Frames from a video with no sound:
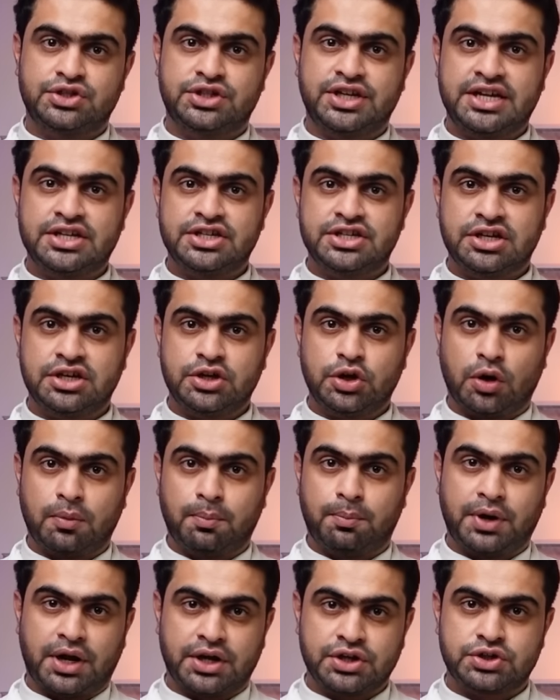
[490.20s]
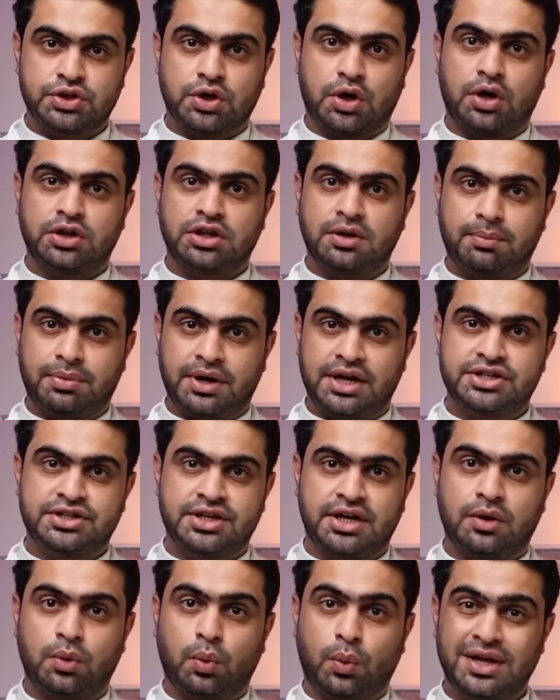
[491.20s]
changing your brush or the brush
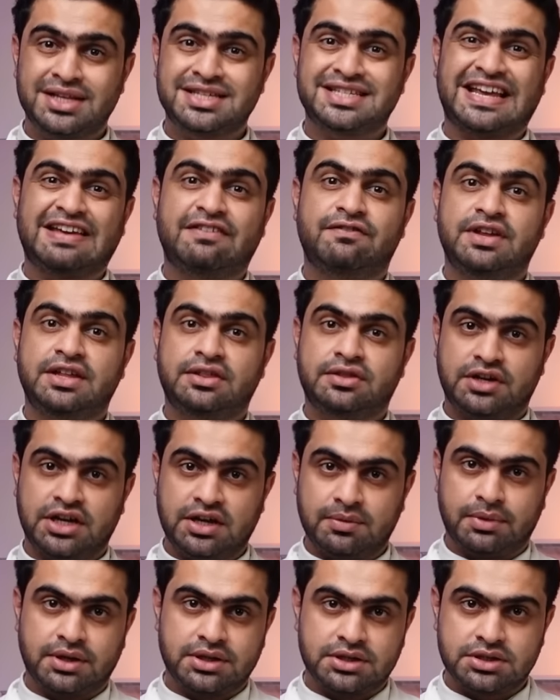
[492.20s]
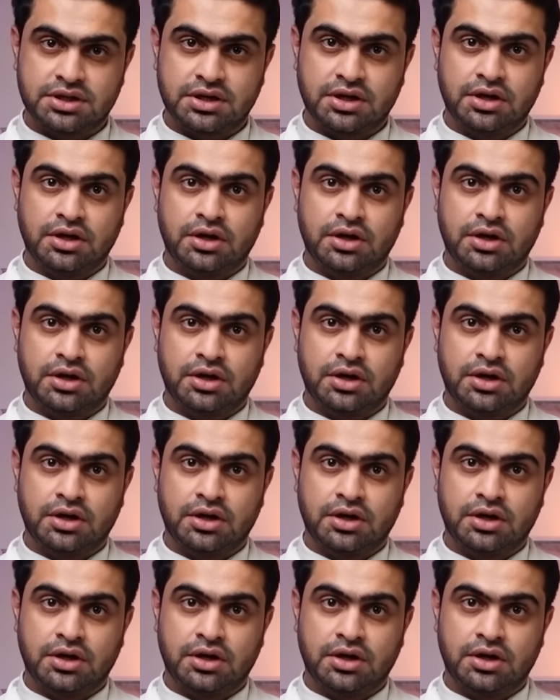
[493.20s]
head once every three months,